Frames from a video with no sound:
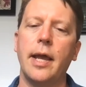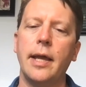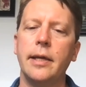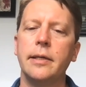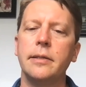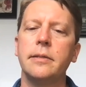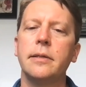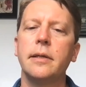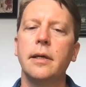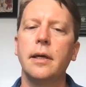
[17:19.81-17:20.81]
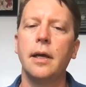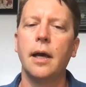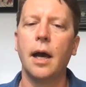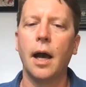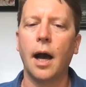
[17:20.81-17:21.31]
And
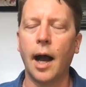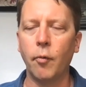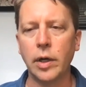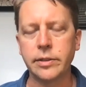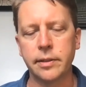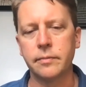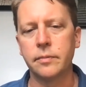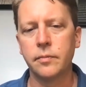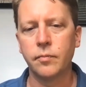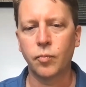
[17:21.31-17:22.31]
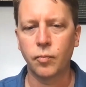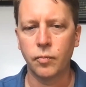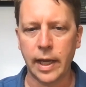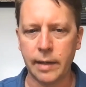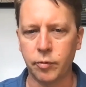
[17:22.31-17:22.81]
I wasn't
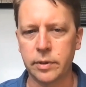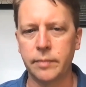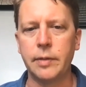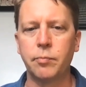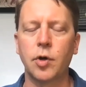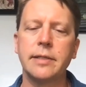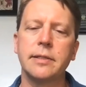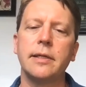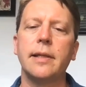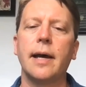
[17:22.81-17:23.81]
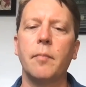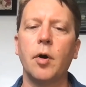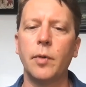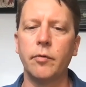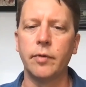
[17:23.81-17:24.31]
able to be present in that
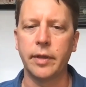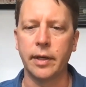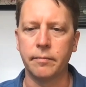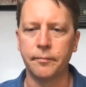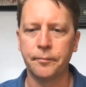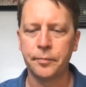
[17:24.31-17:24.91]
moment with him.